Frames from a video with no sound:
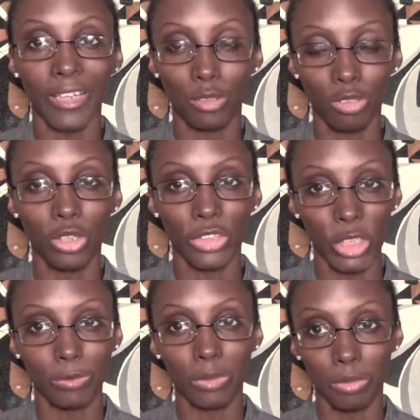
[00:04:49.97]
I don't go
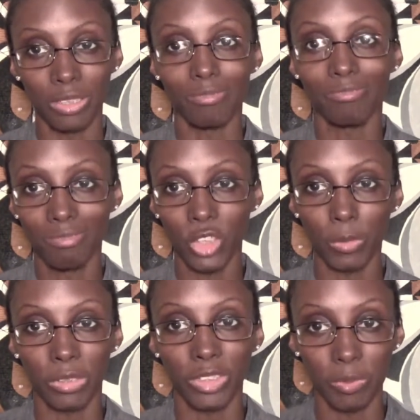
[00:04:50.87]
therapy, but
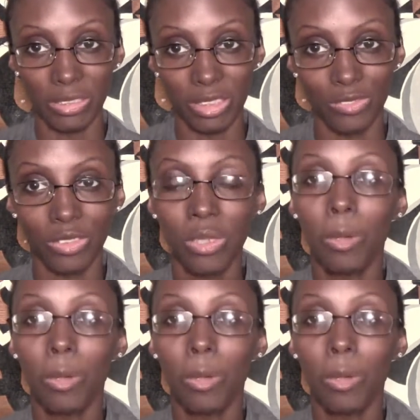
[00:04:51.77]
therapy is expensive.